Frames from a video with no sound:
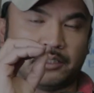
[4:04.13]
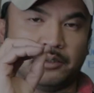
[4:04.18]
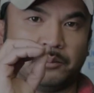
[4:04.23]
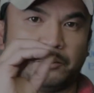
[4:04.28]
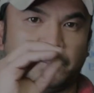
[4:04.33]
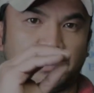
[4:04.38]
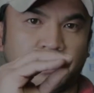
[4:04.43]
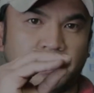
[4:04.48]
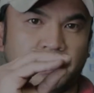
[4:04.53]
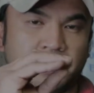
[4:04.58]

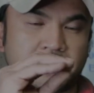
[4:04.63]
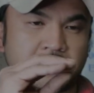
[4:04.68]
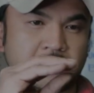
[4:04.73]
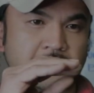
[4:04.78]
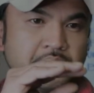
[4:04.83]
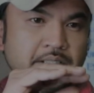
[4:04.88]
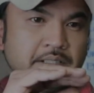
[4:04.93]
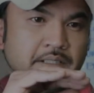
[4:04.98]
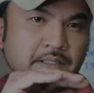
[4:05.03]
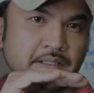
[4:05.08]

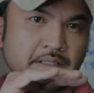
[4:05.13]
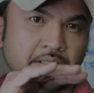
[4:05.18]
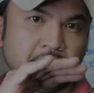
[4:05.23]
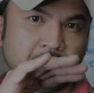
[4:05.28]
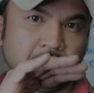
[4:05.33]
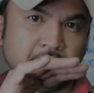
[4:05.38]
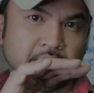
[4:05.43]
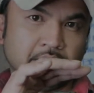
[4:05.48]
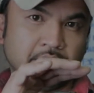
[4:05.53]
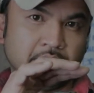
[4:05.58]
completes
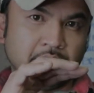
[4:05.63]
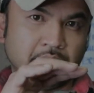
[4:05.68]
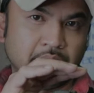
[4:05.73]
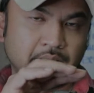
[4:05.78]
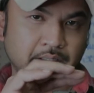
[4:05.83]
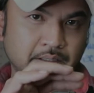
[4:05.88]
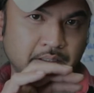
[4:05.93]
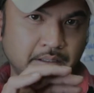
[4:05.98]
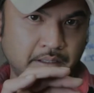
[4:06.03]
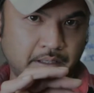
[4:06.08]

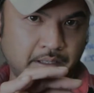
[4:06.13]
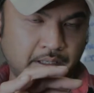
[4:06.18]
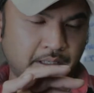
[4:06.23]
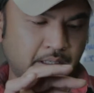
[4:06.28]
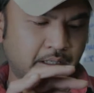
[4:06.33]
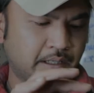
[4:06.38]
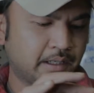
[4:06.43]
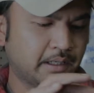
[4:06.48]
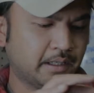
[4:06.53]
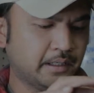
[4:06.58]

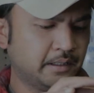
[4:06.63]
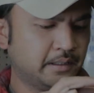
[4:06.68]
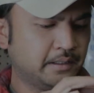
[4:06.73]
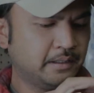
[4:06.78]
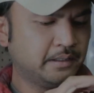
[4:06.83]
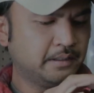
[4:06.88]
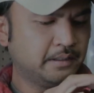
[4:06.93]
the